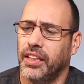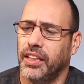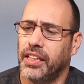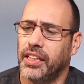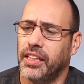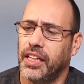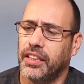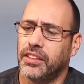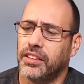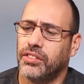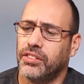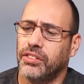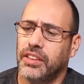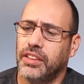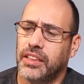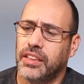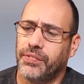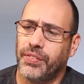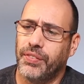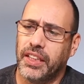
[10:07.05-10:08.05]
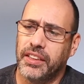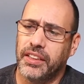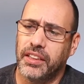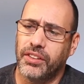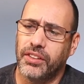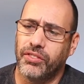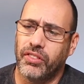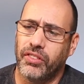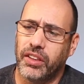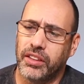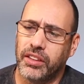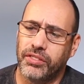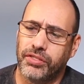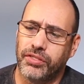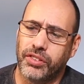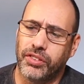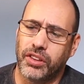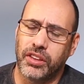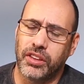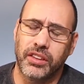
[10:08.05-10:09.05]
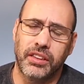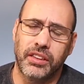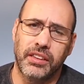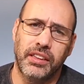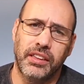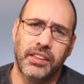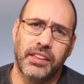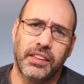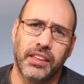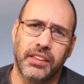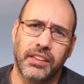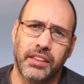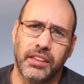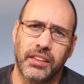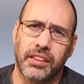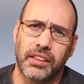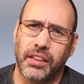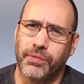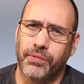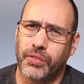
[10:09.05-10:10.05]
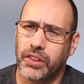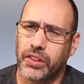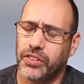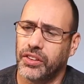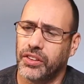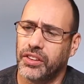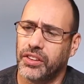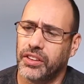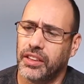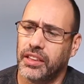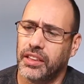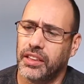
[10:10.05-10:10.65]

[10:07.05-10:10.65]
It has two displays, one for the intended temperature